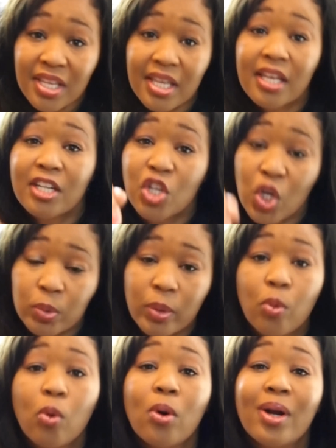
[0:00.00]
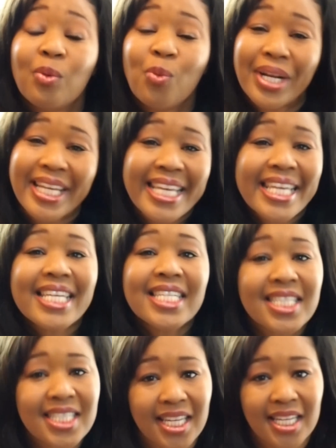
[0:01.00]
get your reward when
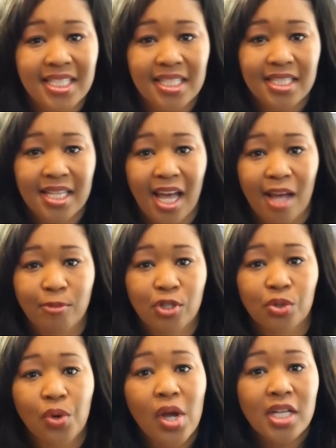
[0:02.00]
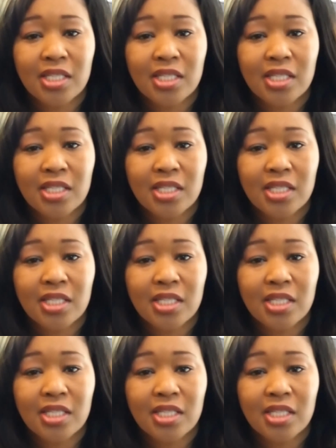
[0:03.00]
He says it's time to.